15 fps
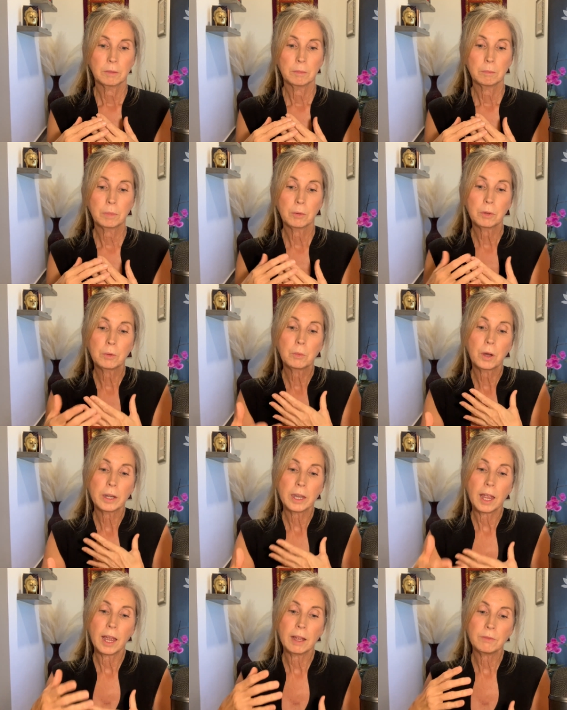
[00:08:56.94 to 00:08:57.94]
But we want to
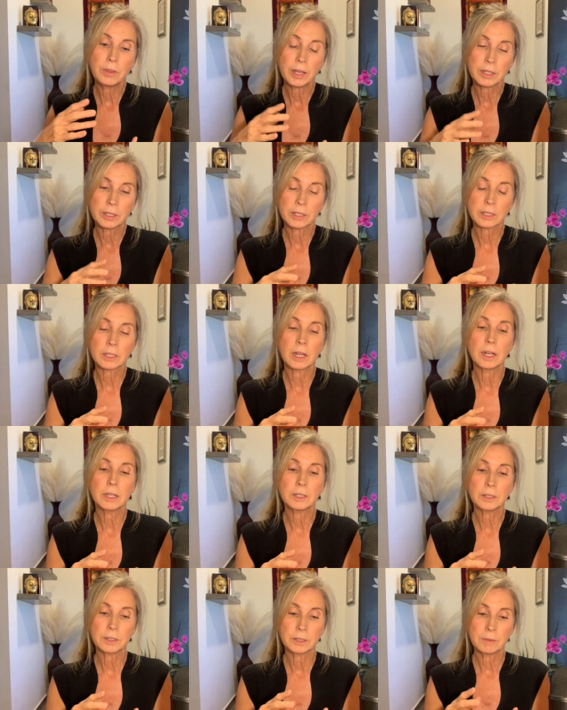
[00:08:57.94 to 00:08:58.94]
have that
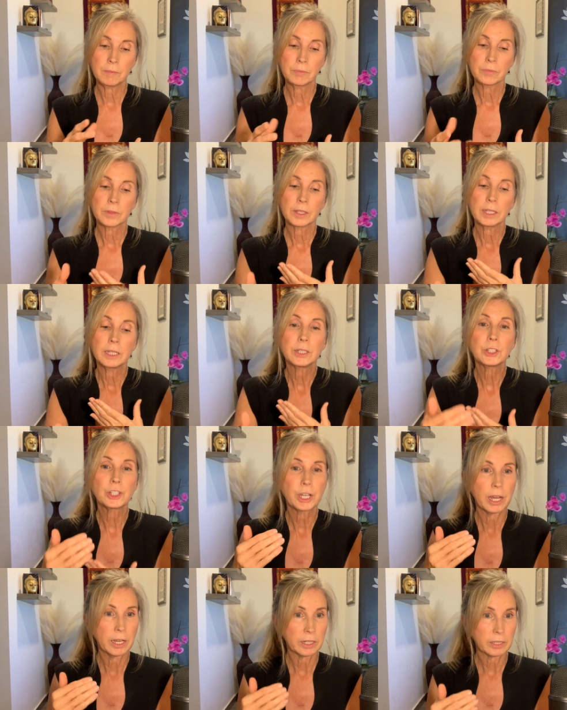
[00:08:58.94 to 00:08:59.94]
desire in
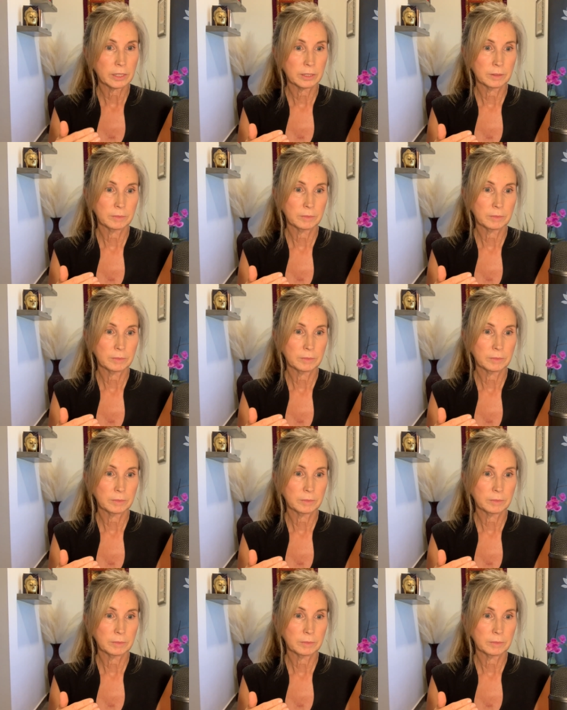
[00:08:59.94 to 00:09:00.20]
check